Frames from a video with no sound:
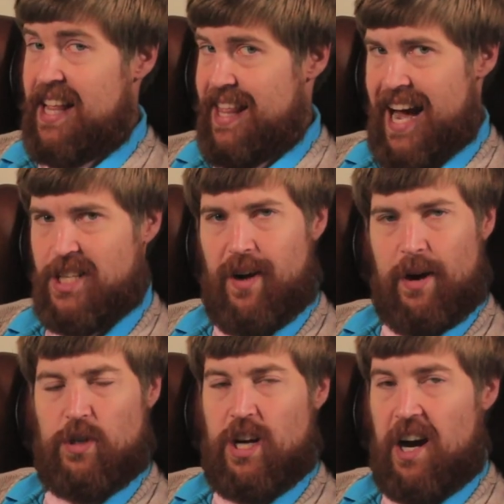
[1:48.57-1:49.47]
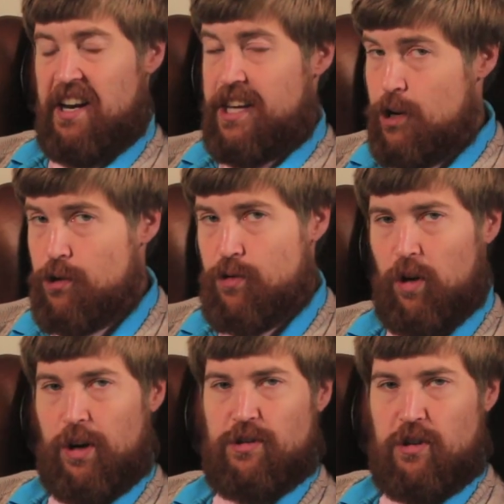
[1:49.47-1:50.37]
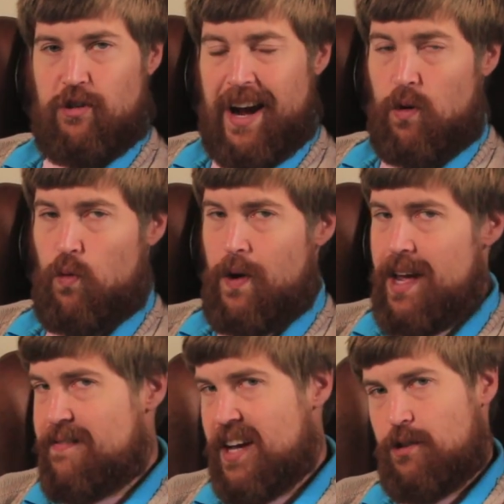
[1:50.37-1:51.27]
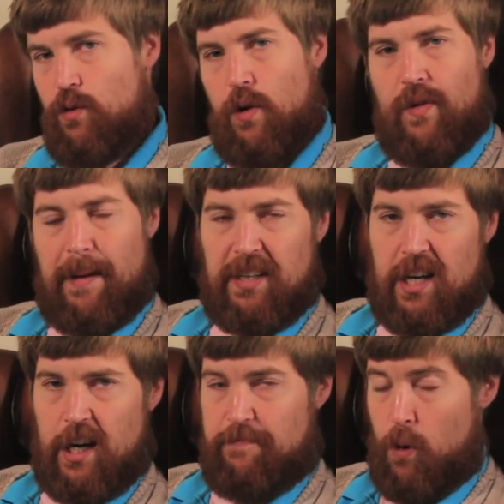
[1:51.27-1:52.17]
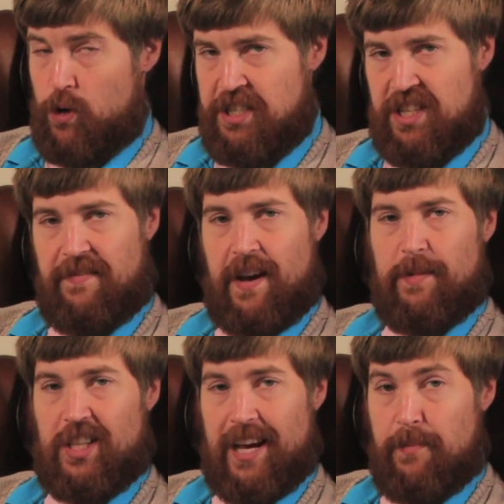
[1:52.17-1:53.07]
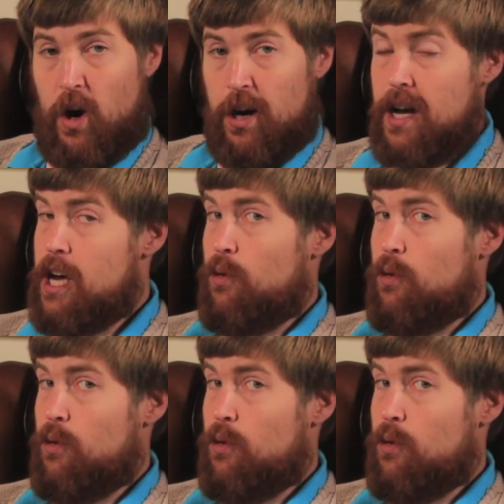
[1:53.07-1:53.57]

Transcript: That's right, we're talking a huge roller coaster track weaving through a replica of portions of the famous landmark